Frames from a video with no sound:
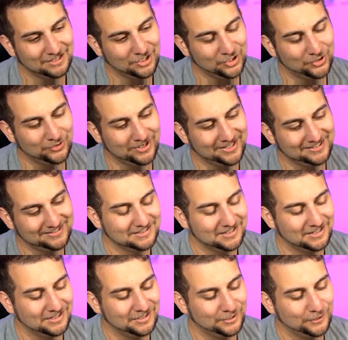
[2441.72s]
All right.
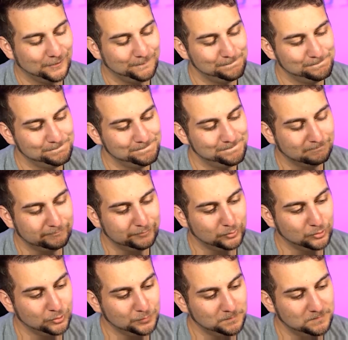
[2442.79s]
Um,
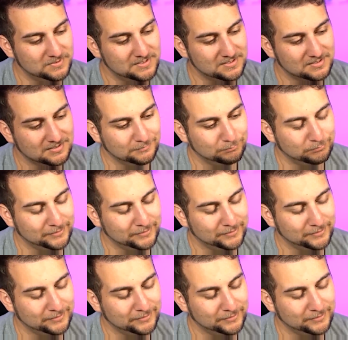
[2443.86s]
boobs,